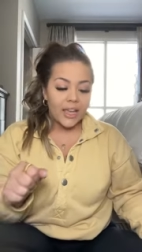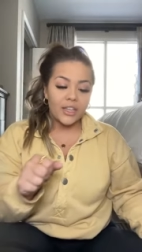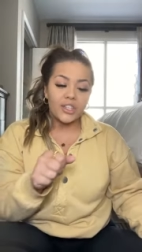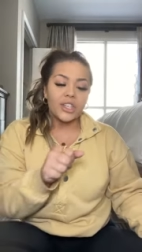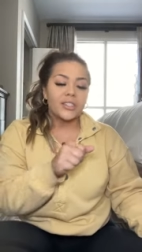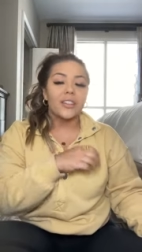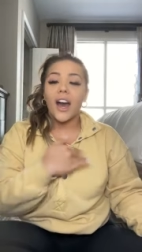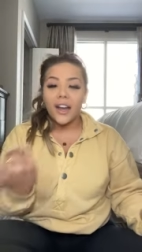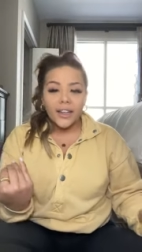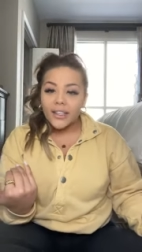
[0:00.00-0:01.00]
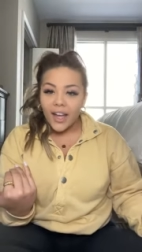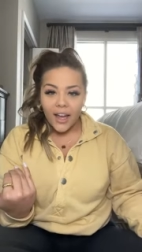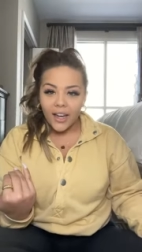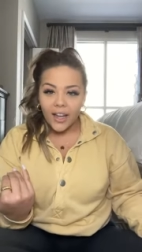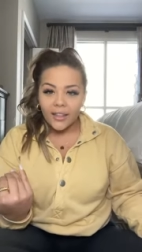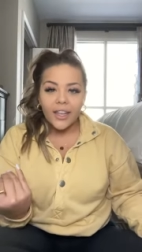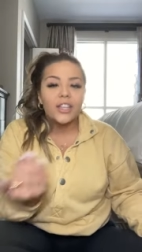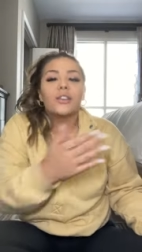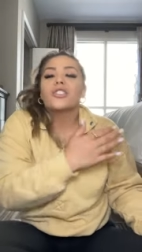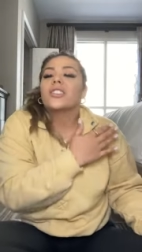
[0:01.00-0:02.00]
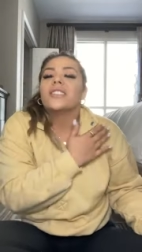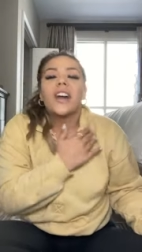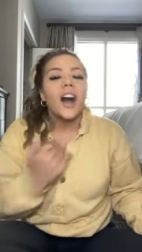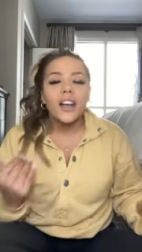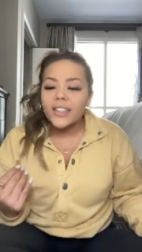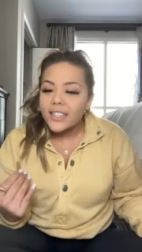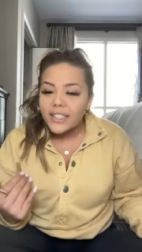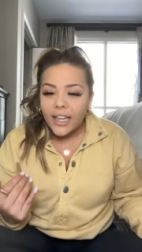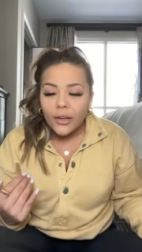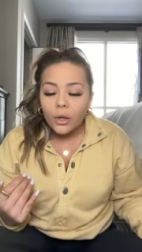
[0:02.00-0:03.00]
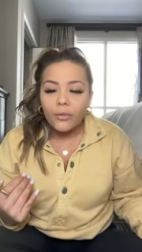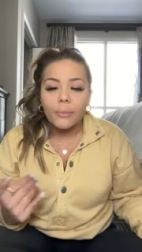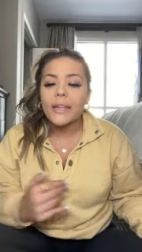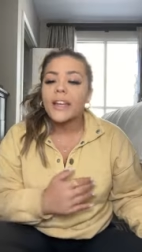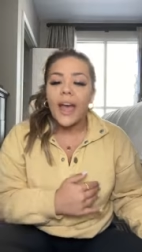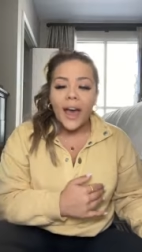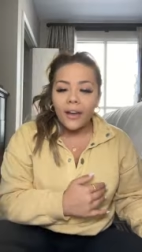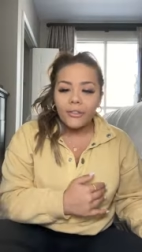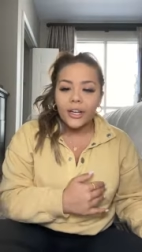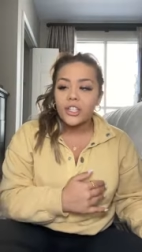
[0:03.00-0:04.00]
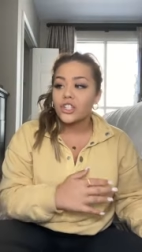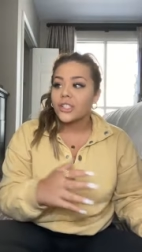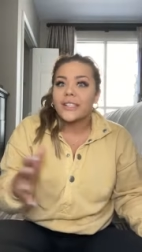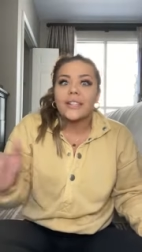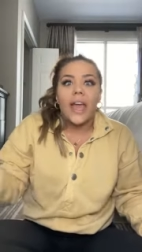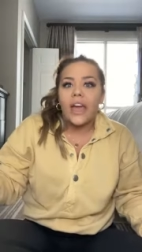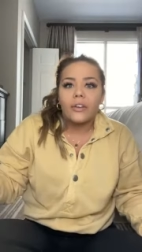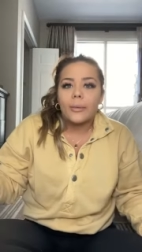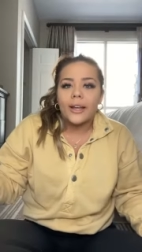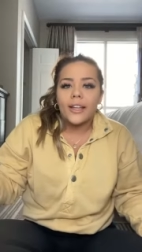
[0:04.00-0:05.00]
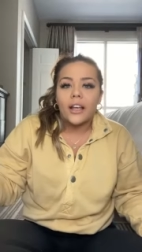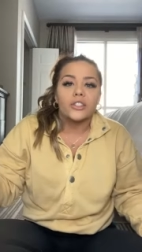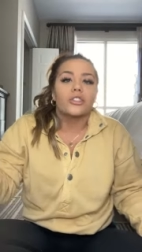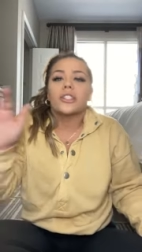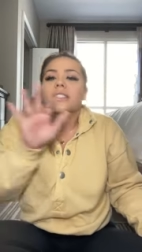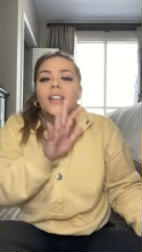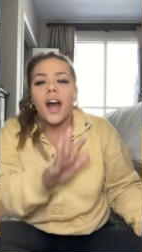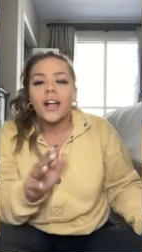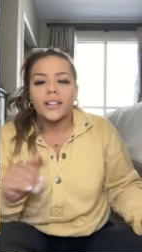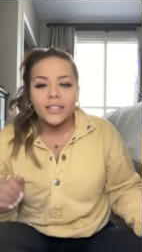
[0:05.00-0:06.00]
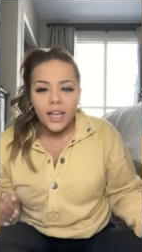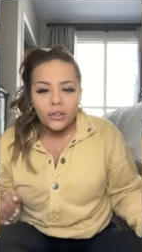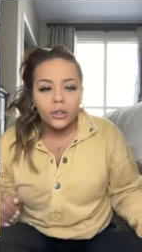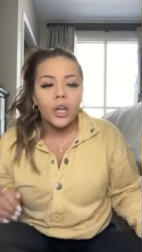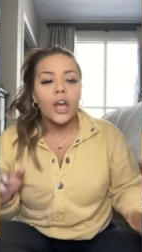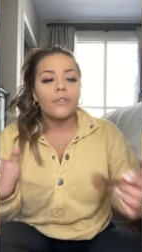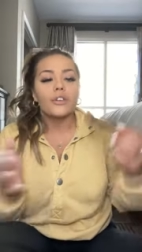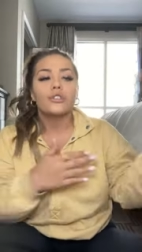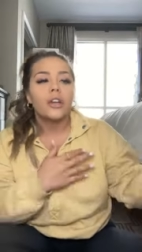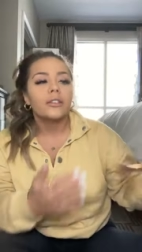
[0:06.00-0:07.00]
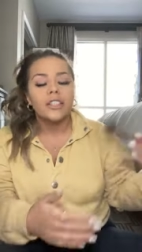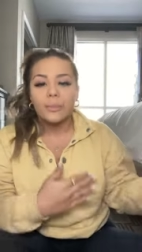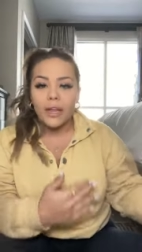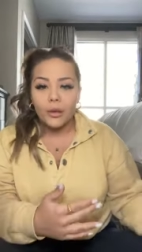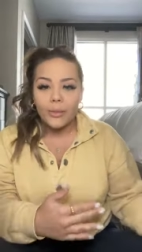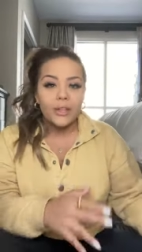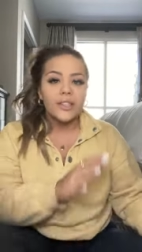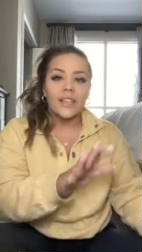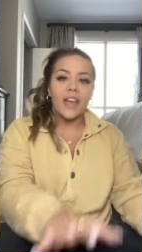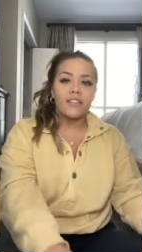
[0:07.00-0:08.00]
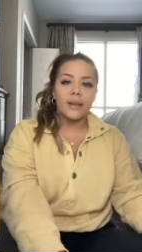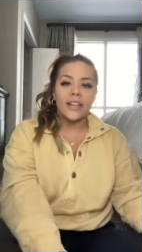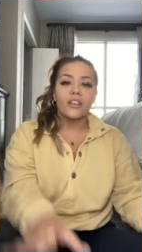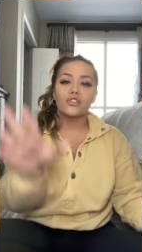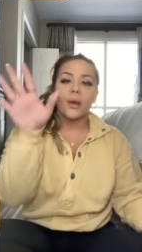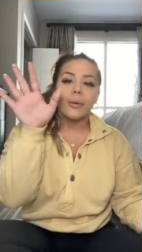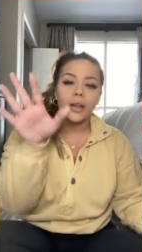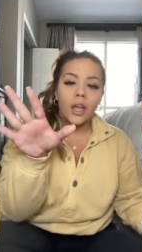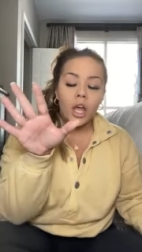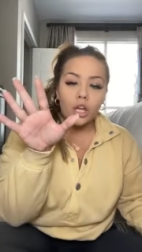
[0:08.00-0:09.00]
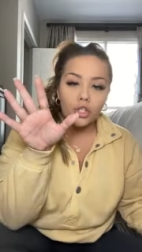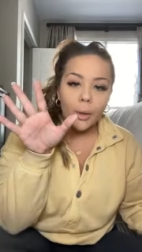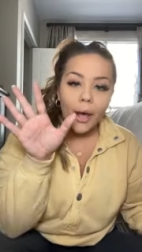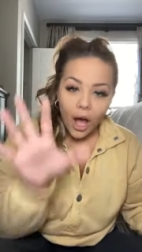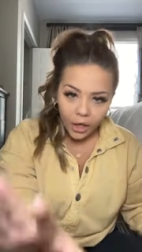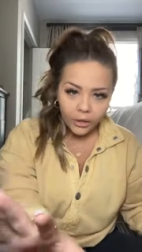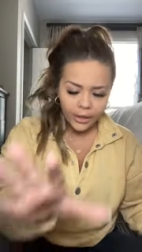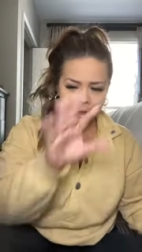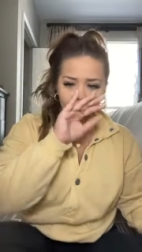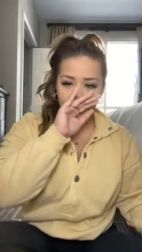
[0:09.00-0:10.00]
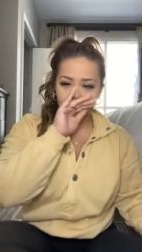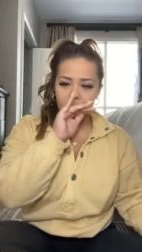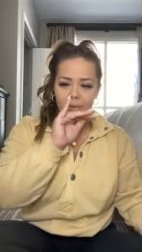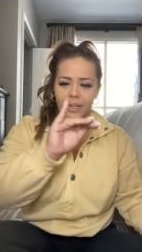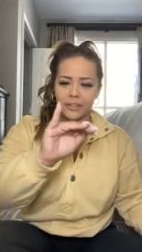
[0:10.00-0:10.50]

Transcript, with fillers: is just not going to cut it. Like you're just not going to settle for being average just like everybody else. You're just not going to settle for struggling to pay your bills like everybody else. Drop a drop hungry, excuse me,